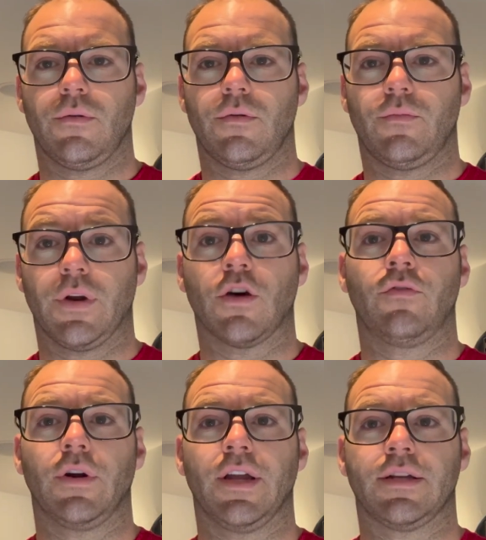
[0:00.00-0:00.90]

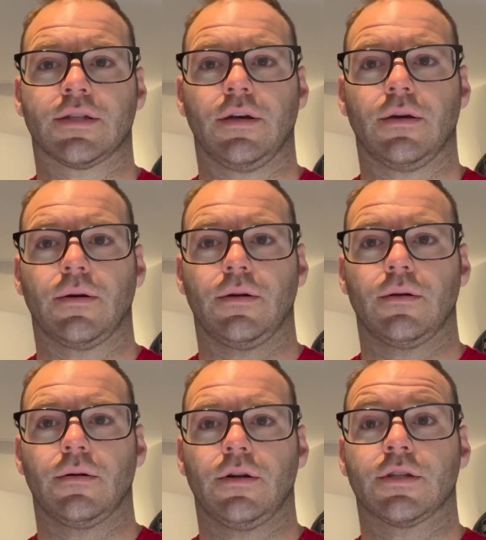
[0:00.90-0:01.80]
recovery as
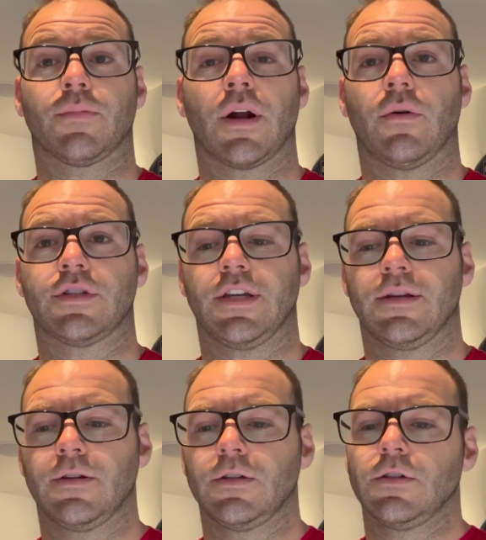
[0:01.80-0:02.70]
the priority.
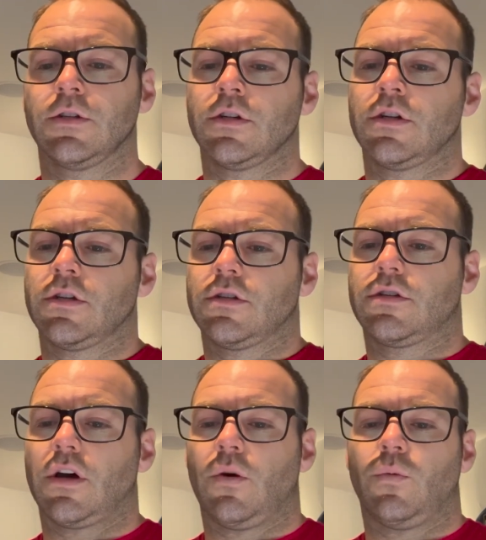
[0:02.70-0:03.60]

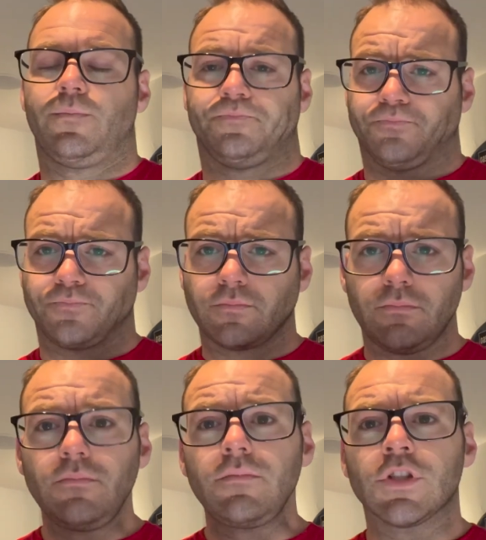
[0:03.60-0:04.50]
So
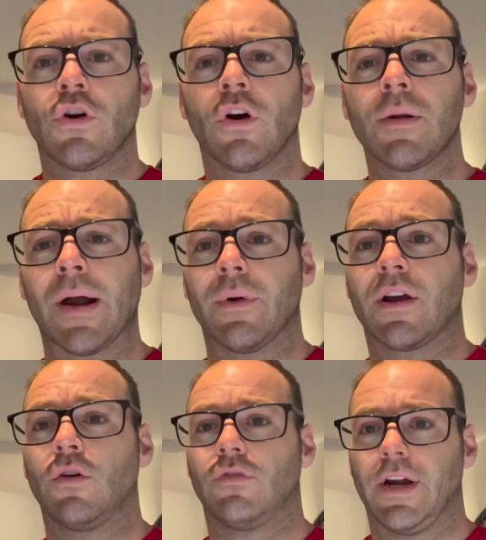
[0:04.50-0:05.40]
talking about
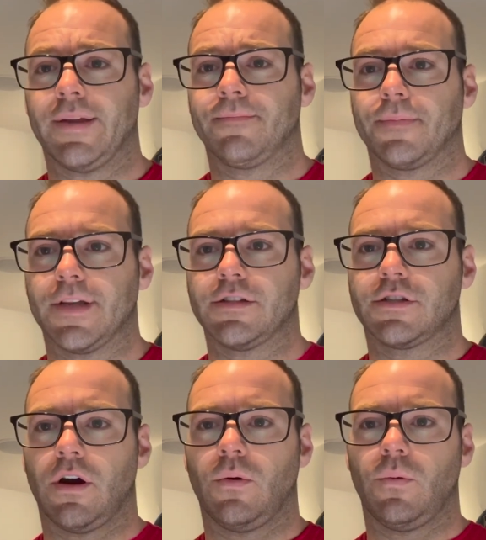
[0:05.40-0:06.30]
recovery,
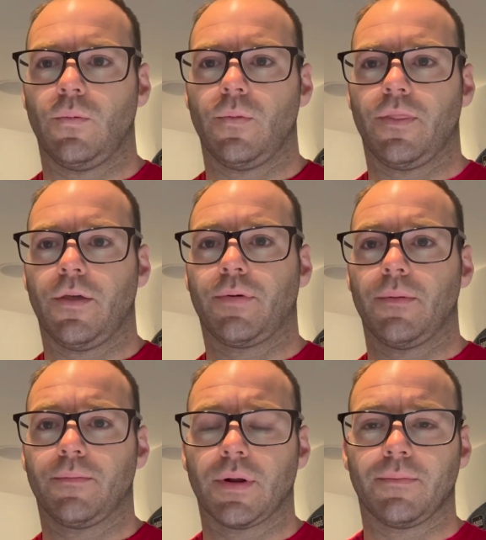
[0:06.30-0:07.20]
so the
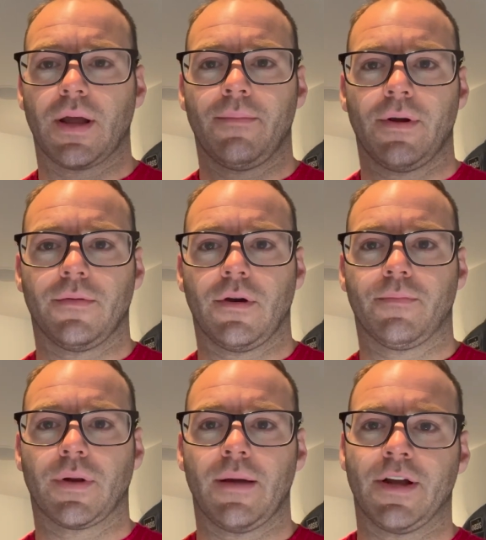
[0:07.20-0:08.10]

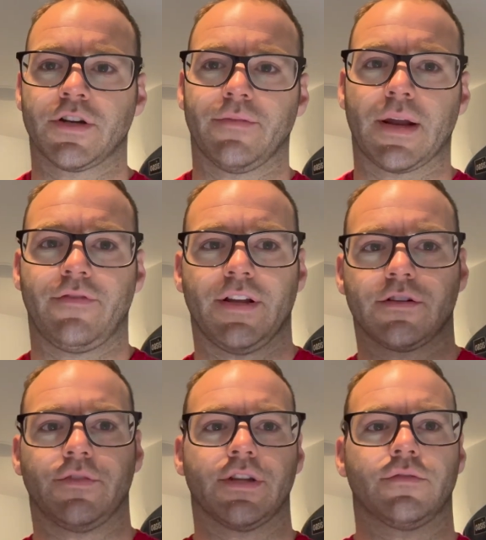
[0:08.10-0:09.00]
plyometric benefits,
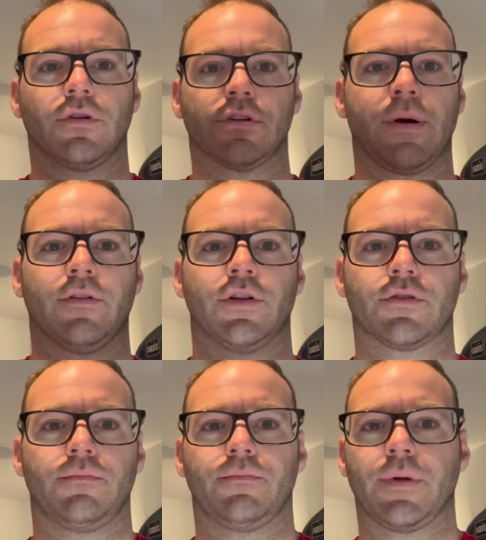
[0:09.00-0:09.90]
obviously I've talked about
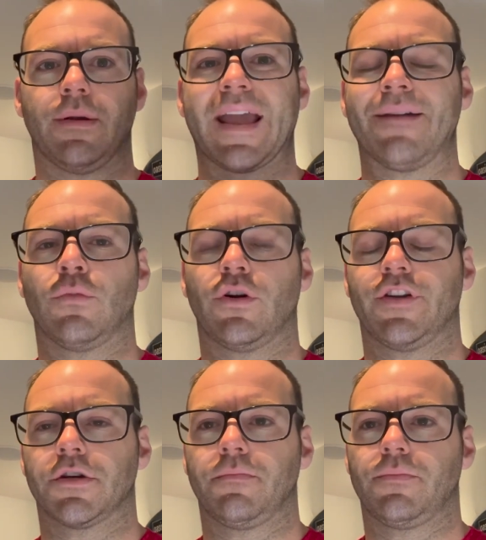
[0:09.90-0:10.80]
getting more
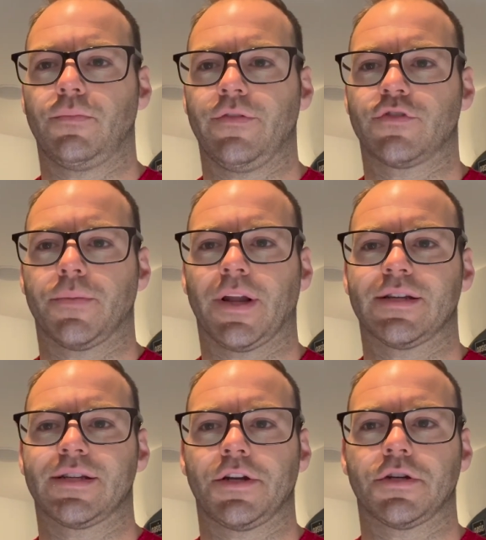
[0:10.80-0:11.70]
efficient with triple
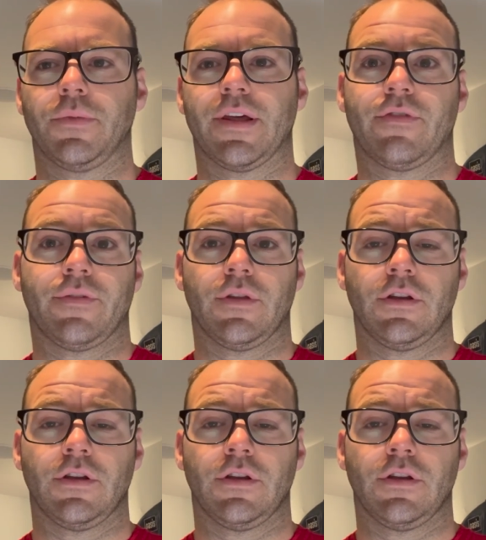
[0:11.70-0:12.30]
extension with everything that you